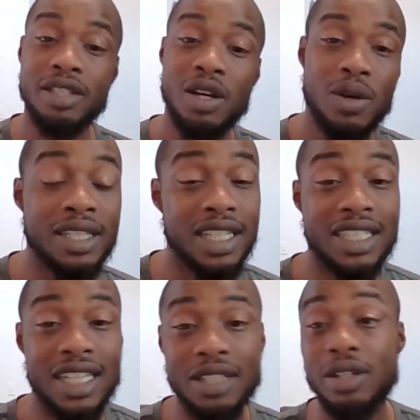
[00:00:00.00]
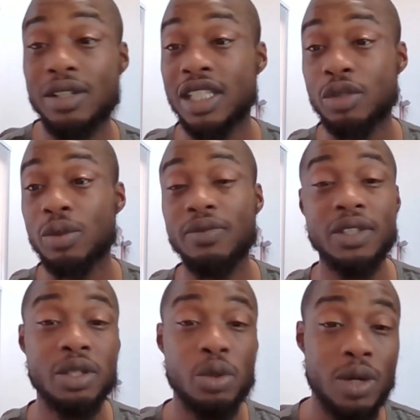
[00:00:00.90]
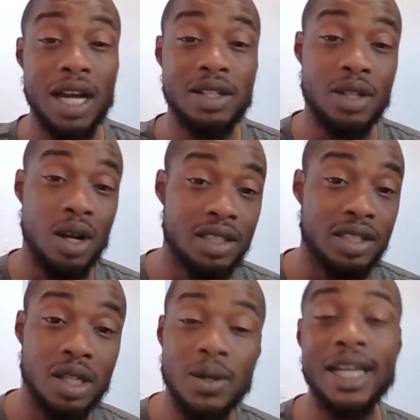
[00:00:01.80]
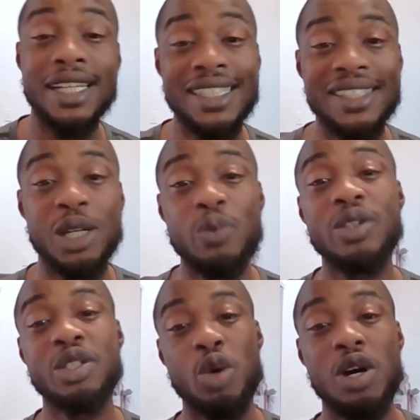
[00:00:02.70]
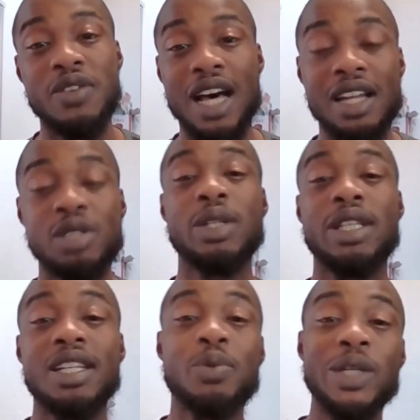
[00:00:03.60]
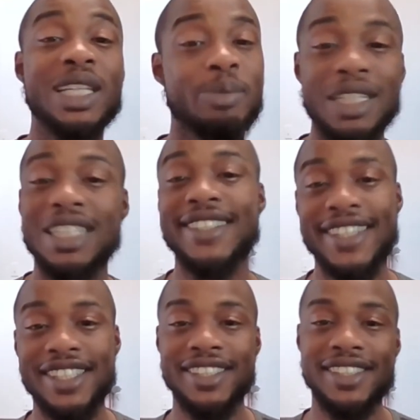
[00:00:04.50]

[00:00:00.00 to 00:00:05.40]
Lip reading: So I took a chance on this one for $2 also, and it sold for $12 within a week of me listing it.